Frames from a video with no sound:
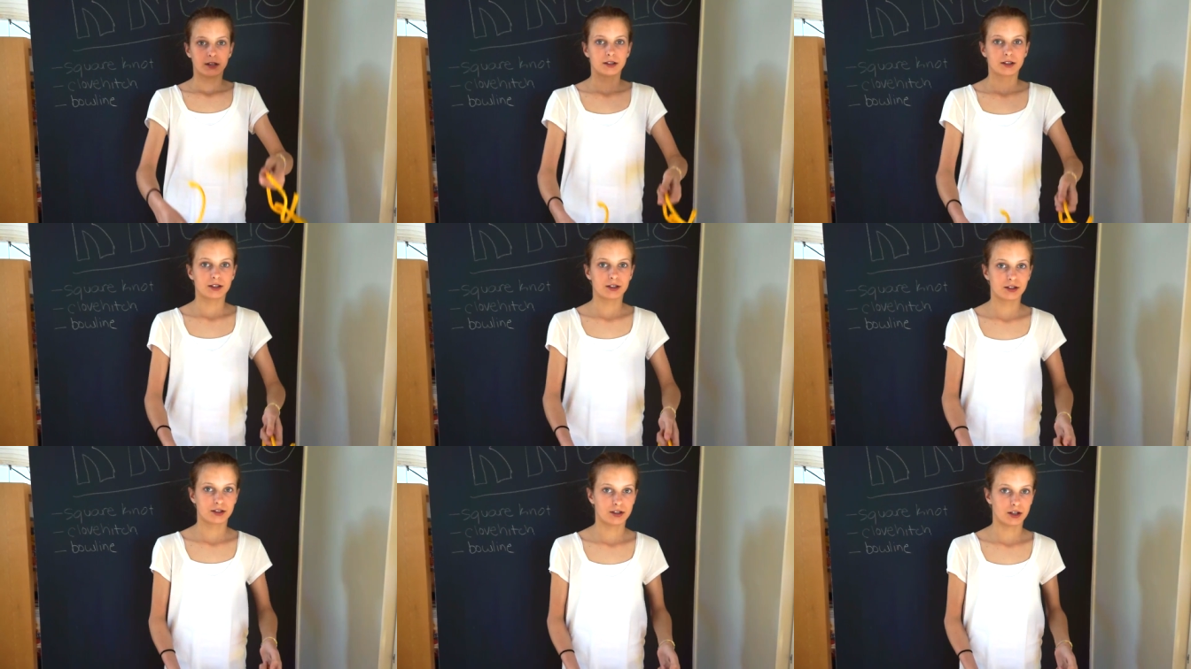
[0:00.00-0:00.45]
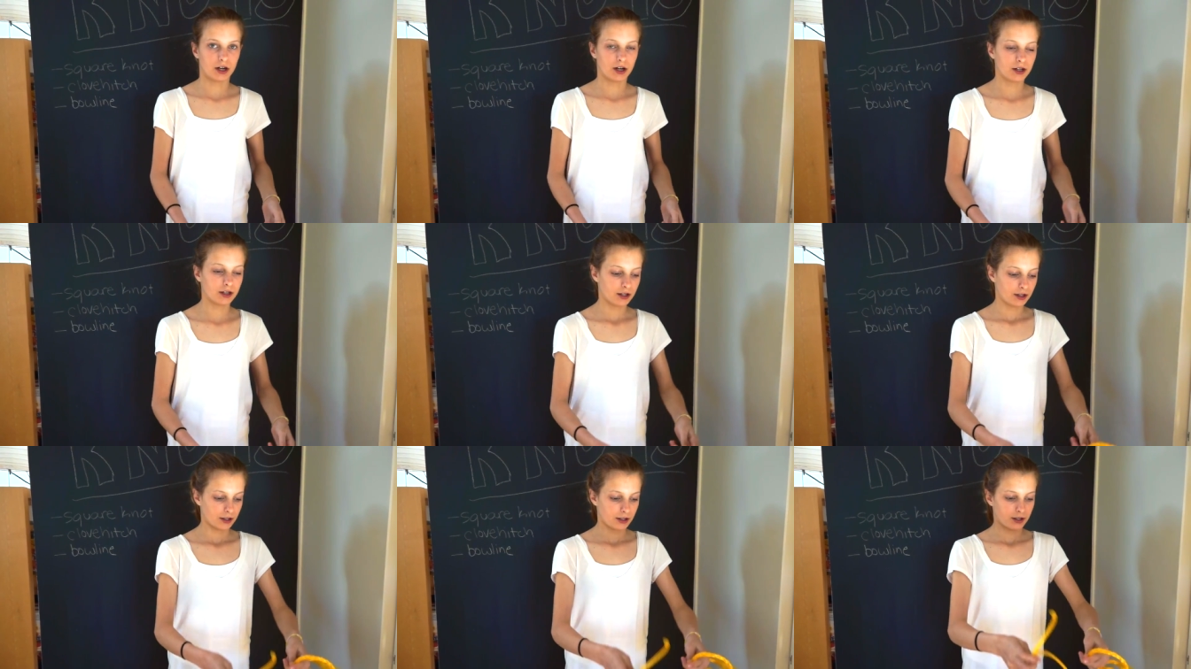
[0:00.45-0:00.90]
To
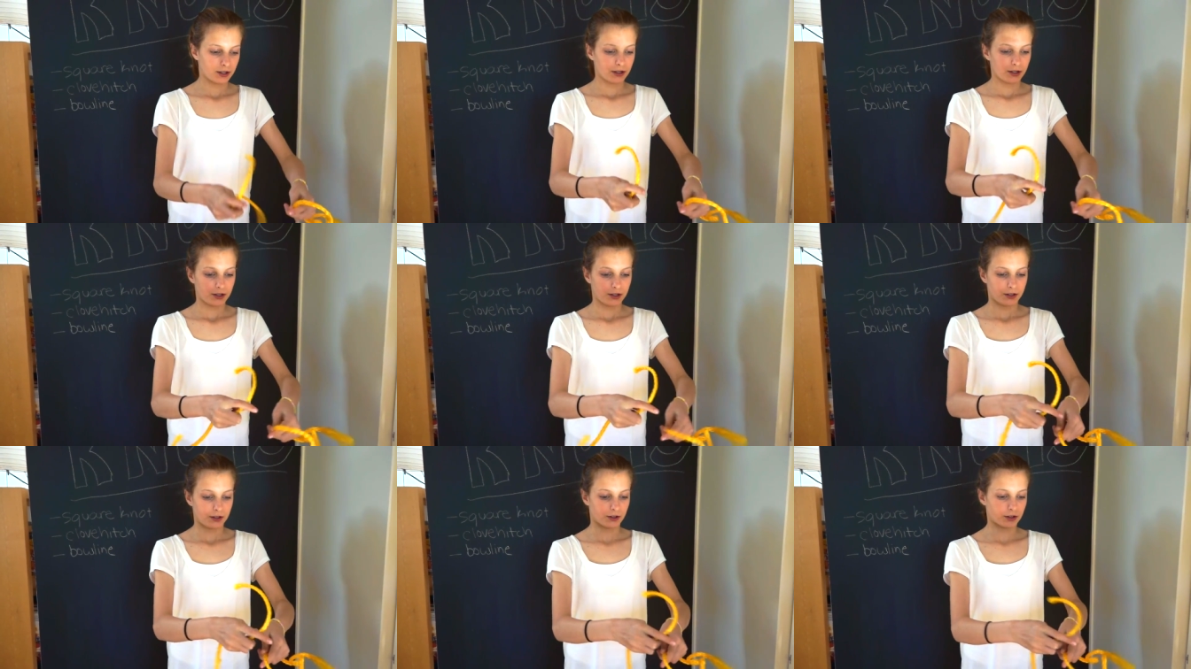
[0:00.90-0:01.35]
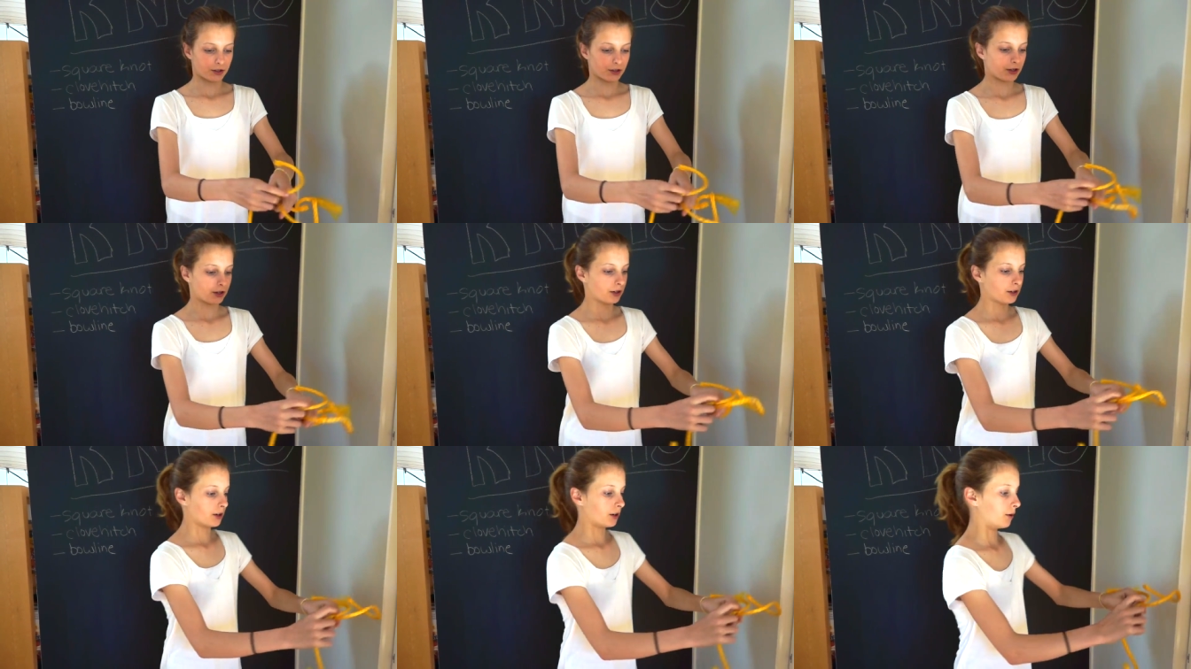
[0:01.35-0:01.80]
start, you're
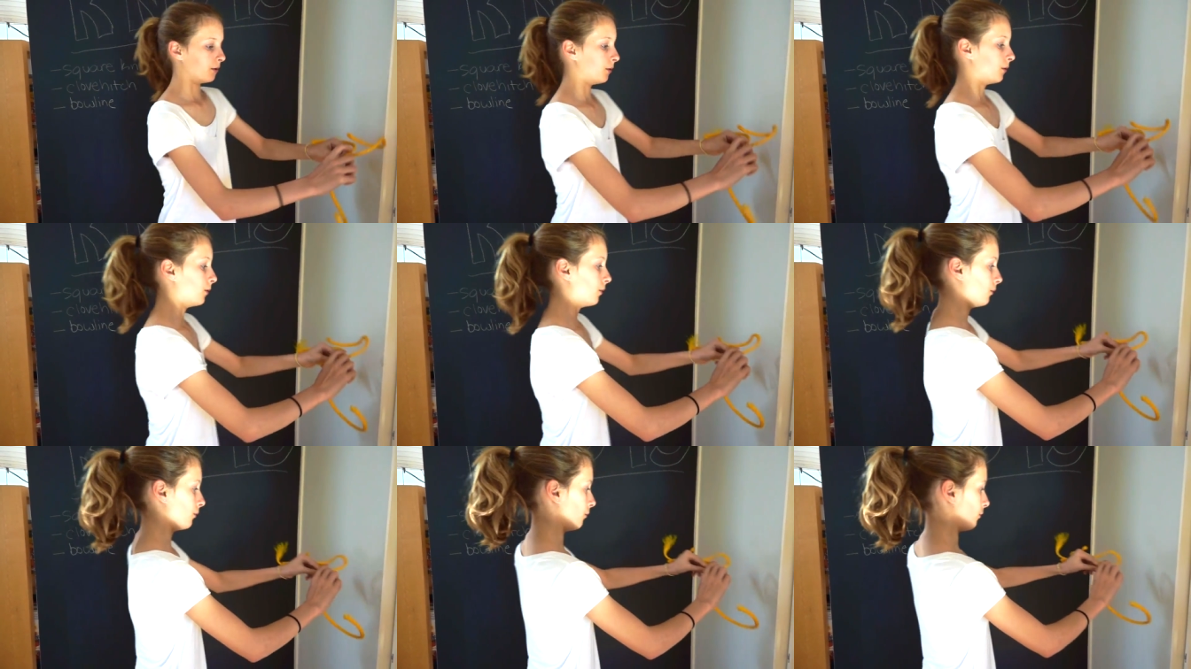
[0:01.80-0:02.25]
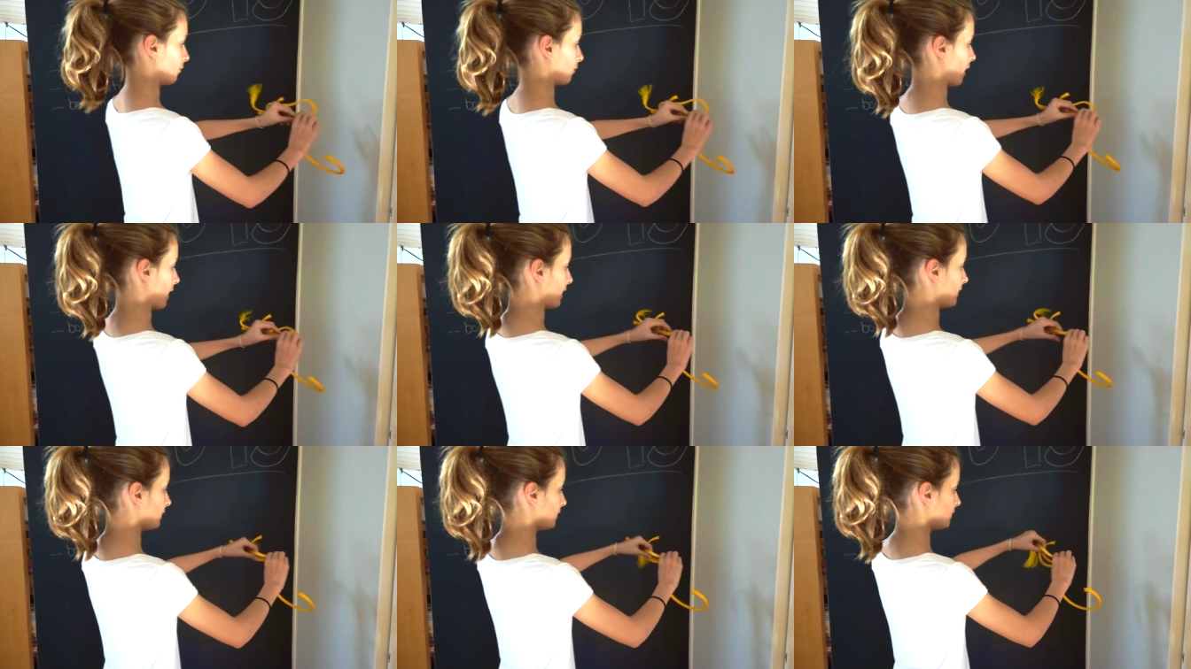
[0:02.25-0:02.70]
going to go
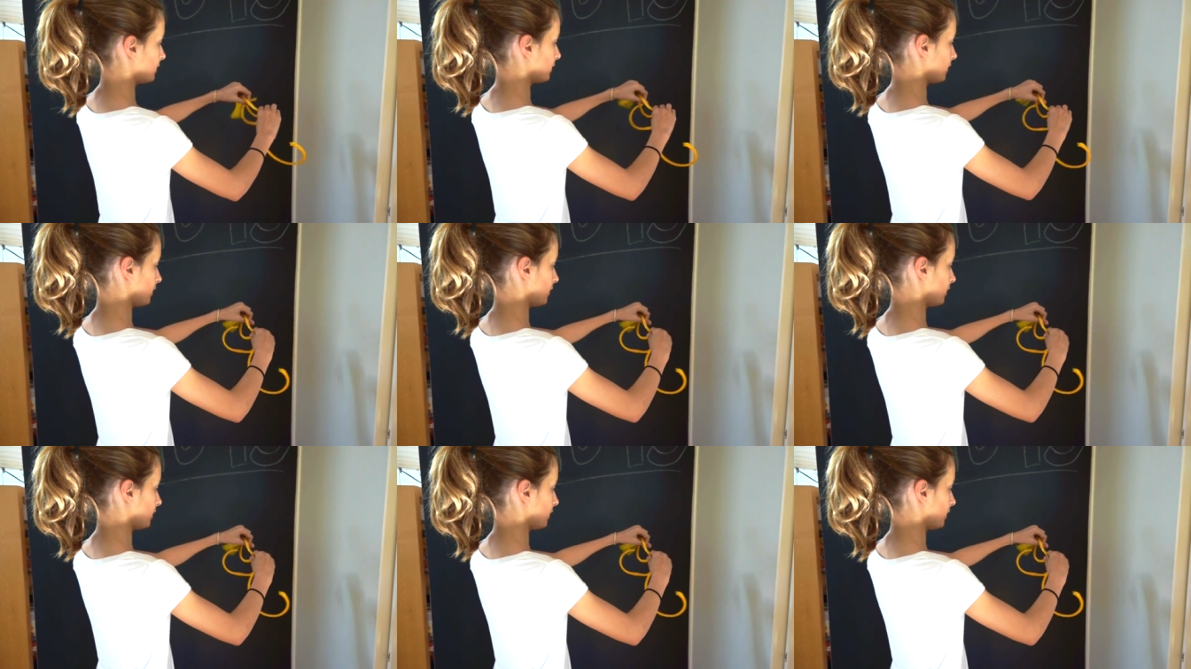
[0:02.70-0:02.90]
right